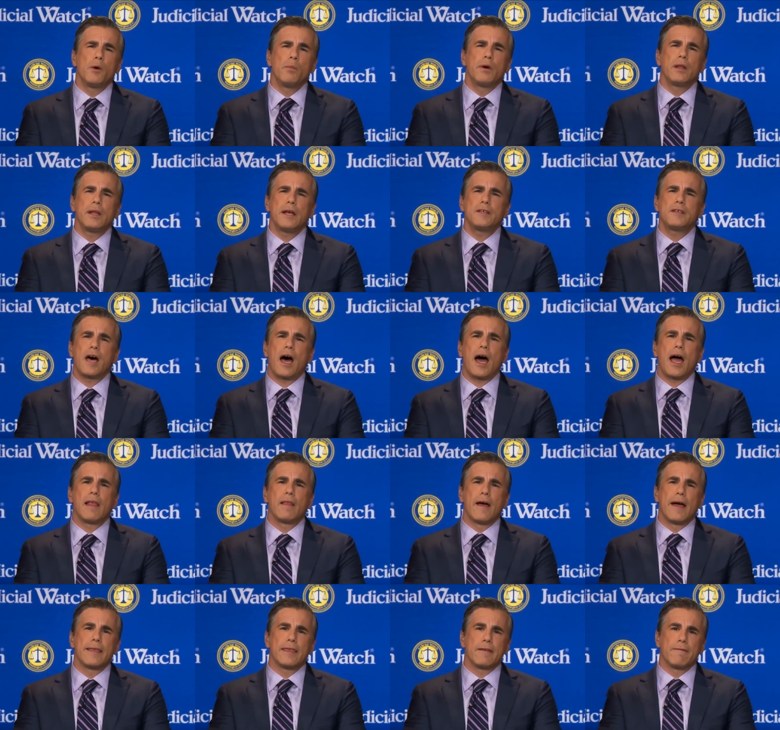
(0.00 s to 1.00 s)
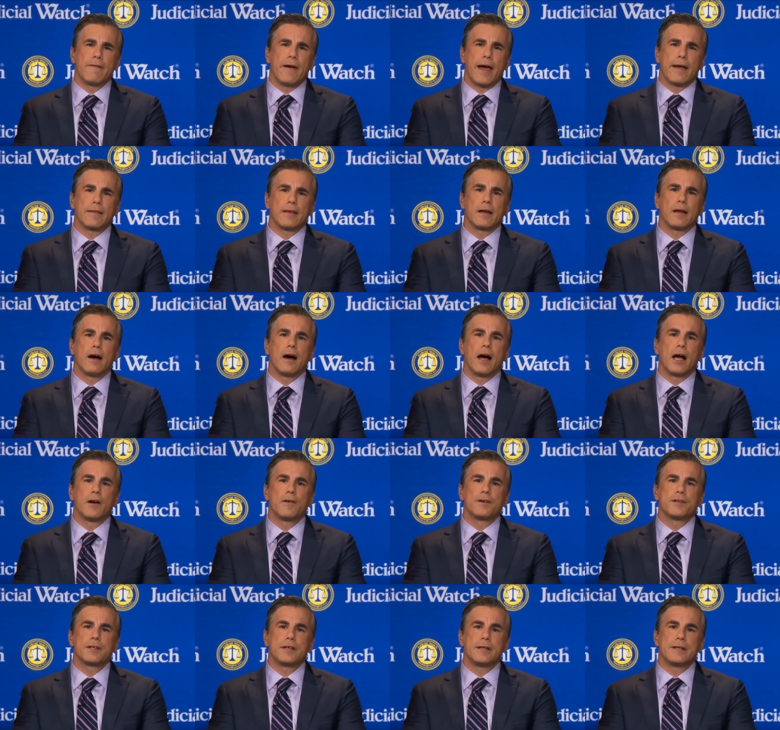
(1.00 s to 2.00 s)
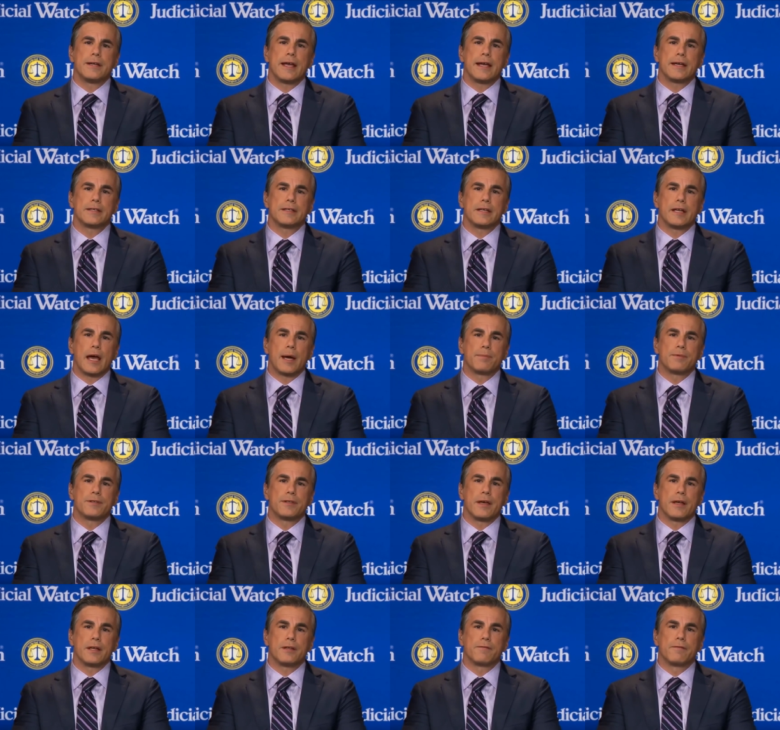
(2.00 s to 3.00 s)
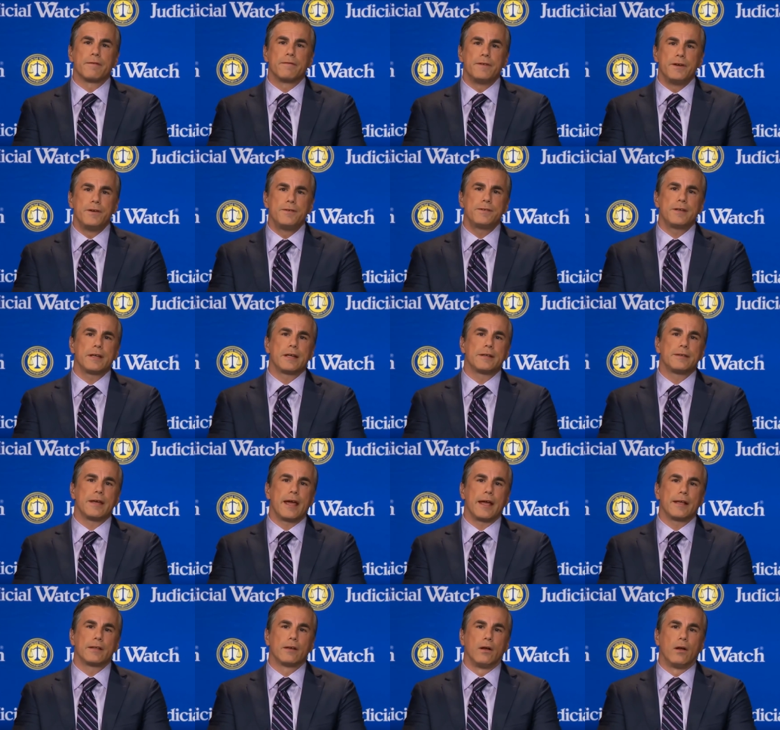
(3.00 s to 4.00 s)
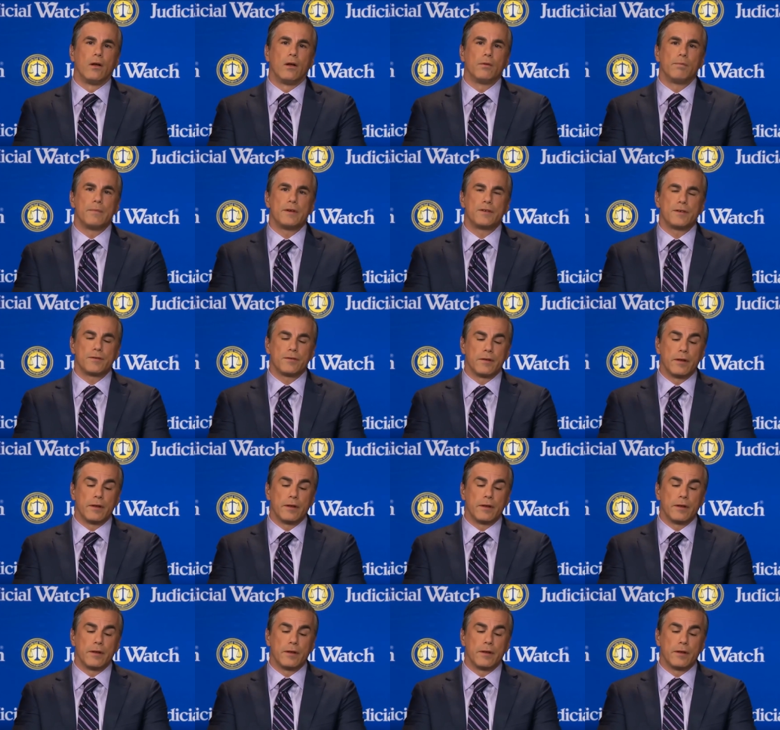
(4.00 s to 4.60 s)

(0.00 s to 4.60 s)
But let's highlight the fact that Congress can take steps that it's refusing to take to hold Mrs.